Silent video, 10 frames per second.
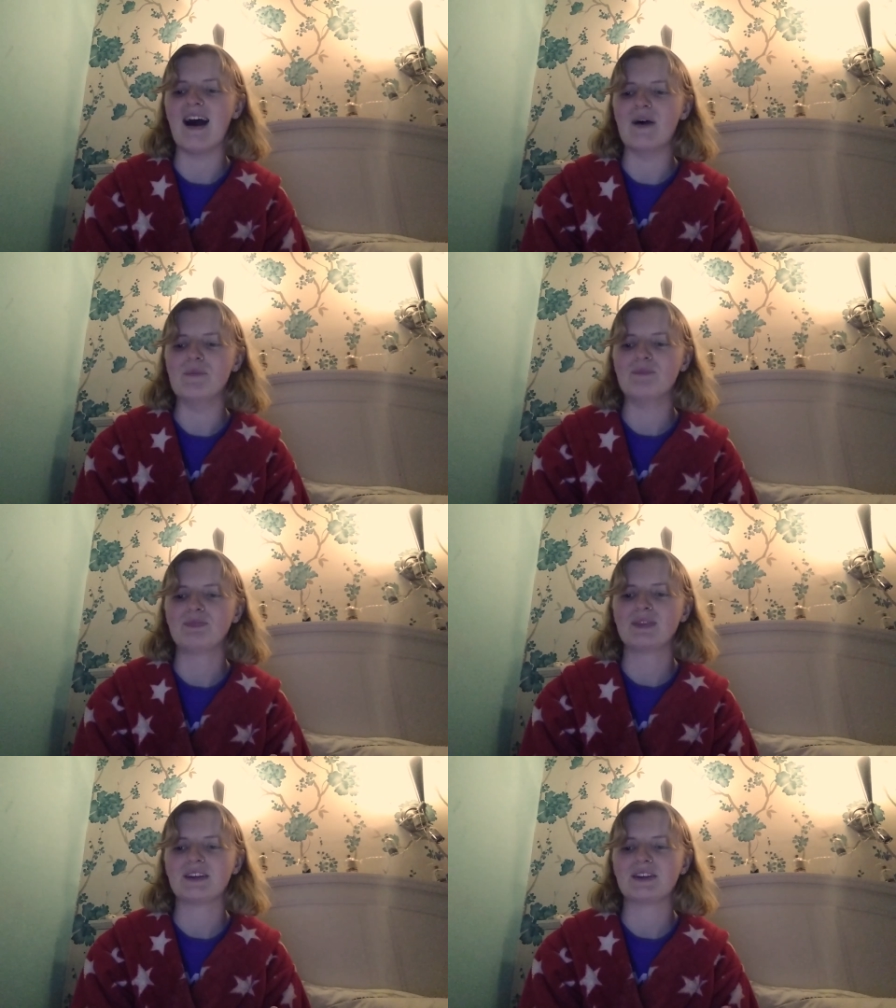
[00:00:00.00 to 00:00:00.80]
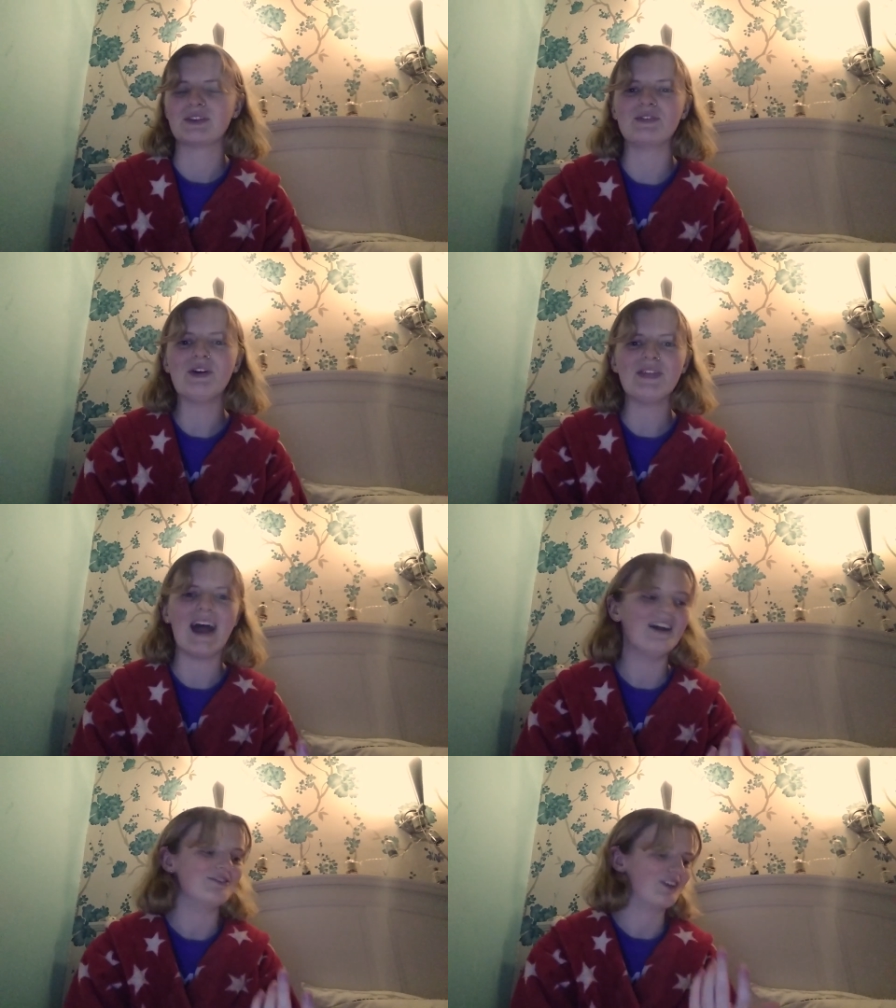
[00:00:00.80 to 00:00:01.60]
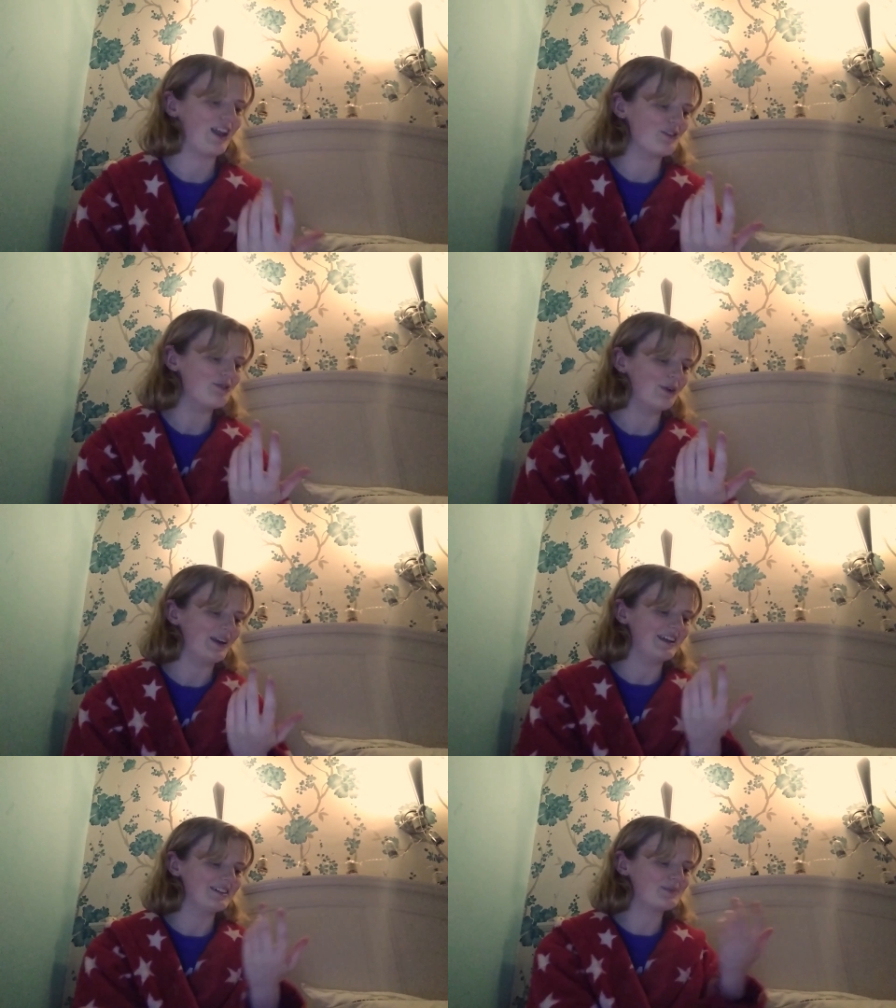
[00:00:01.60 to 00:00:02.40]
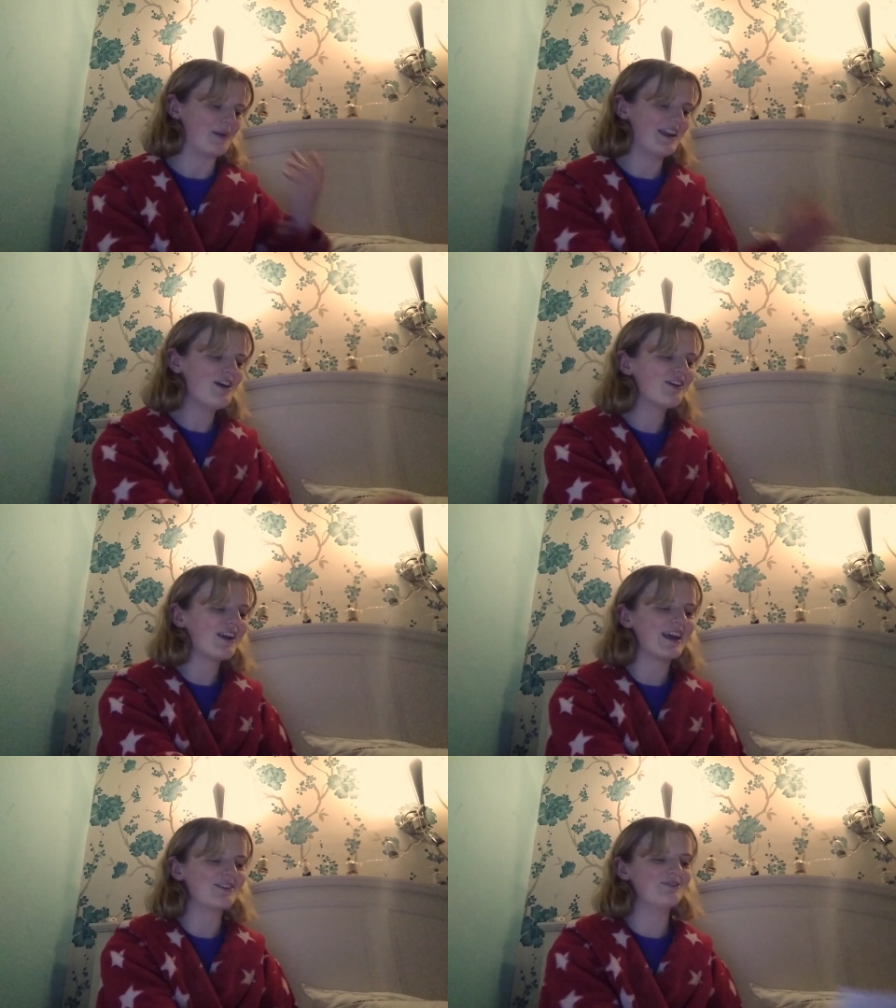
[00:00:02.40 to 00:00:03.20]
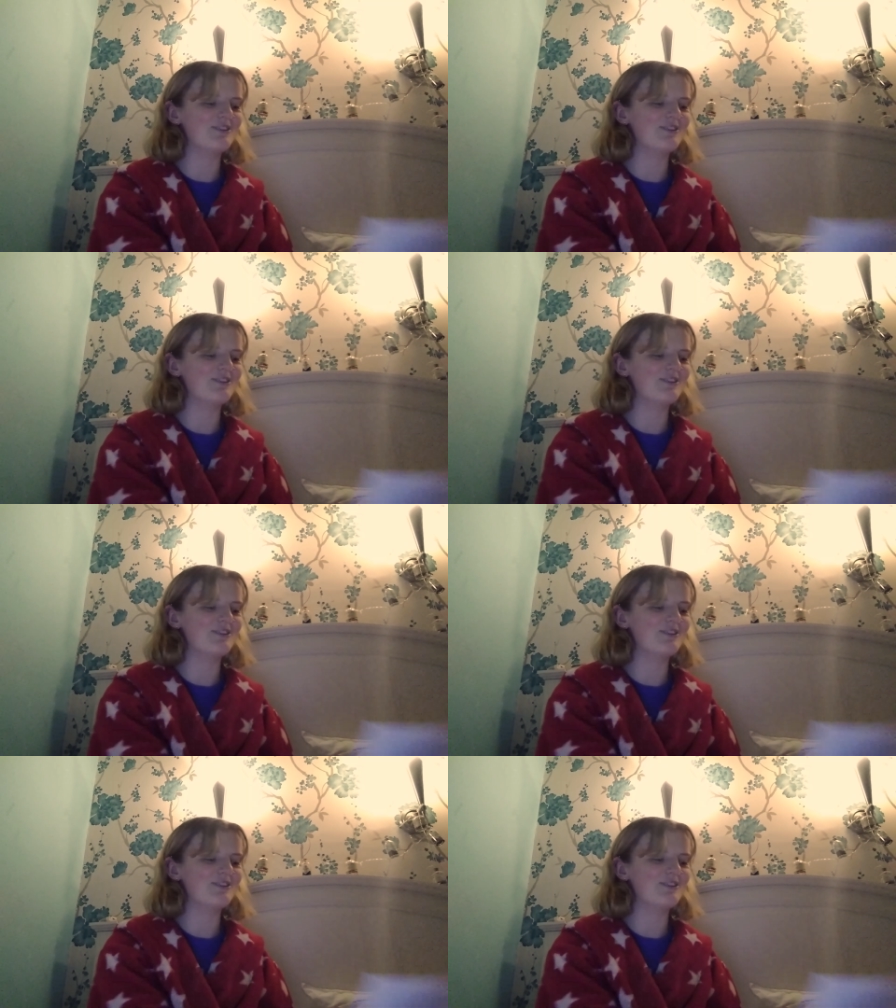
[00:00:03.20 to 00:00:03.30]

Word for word: Um, so I've known that for like four years, but I never like